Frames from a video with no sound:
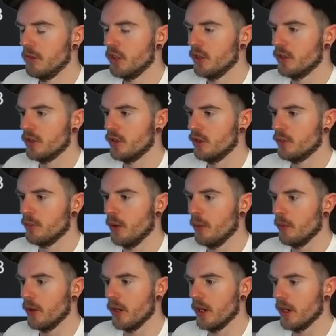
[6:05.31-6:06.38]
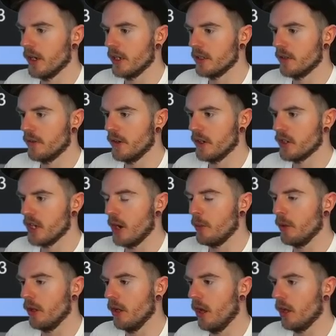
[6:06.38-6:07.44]
Just, just put money in against the fish. Now
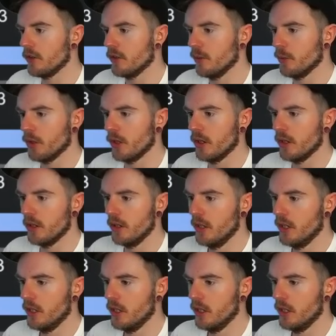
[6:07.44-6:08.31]
put lots of money in.